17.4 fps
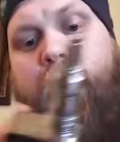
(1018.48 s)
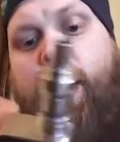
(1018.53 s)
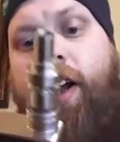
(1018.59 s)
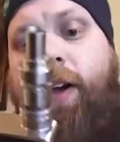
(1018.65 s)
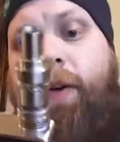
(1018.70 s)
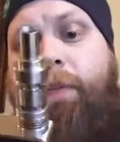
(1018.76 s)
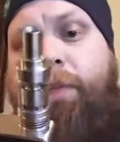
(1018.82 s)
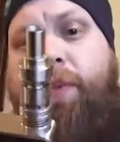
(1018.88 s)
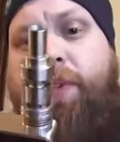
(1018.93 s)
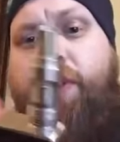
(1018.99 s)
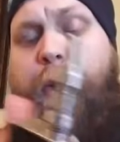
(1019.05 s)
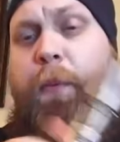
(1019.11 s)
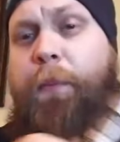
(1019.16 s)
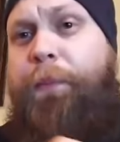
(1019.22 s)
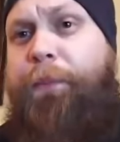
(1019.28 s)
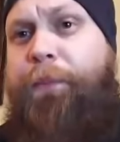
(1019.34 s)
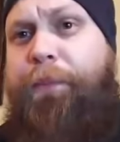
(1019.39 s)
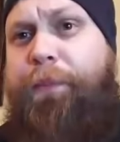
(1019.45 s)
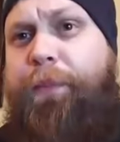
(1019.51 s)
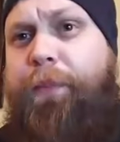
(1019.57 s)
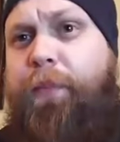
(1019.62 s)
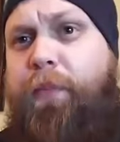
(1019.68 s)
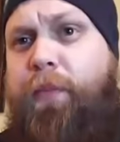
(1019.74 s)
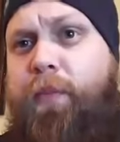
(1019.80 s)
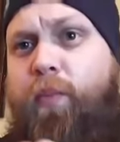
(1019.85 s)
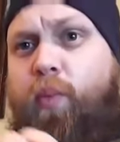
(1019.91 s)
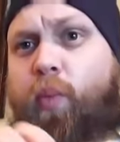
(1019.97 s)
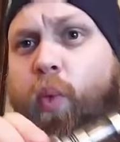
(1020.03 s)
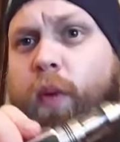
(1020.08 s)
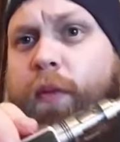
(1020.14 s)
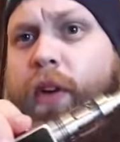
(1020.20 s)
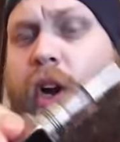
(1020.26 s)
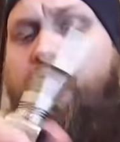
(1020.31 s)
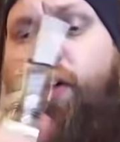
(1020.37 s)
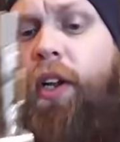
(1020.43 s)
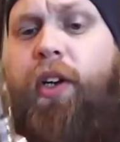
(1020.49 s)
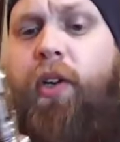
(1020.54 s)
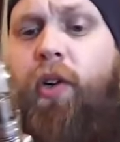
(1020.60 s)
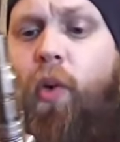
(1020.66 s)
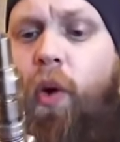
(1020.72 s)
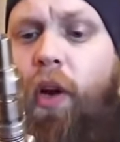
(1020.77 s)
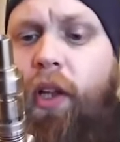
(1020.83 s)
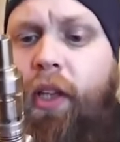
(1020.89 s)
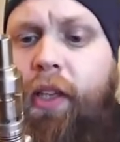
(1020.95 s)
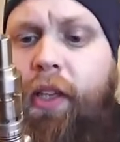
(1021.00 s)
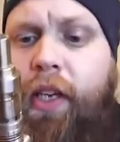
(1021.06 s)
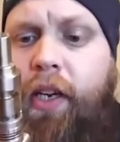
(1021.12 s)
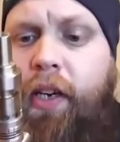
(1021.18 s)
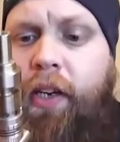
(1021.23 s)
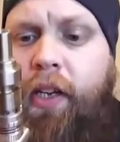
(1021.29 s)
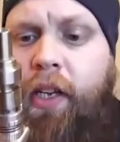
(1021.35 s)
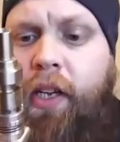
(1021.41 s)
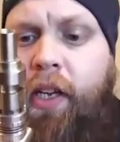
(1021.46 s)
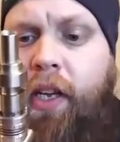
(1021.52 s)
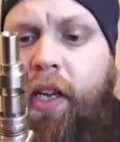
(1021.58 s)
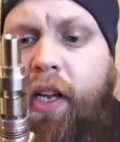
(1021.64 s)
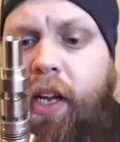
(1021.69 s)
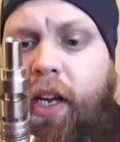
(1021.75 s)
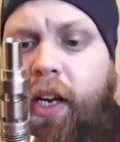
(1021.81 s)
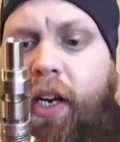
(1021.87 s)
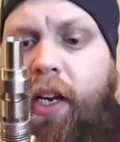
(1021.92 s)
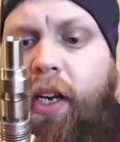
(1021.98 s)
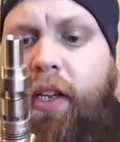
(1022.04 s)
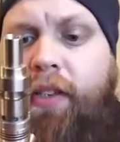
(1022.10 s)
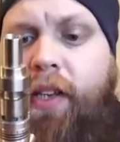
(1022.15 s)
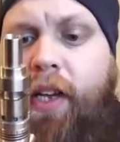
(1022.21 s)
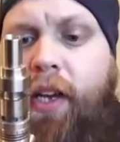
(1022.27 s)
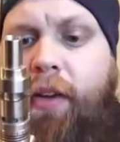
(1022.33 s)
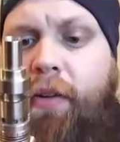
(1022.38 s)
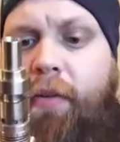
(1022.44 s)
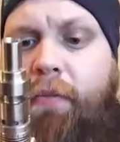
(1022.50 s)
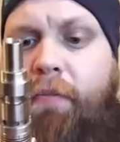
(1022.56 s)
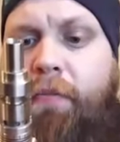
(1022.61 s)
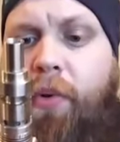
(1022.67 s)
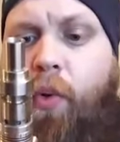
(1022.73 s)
So we've got our nickel coil in there, and it is a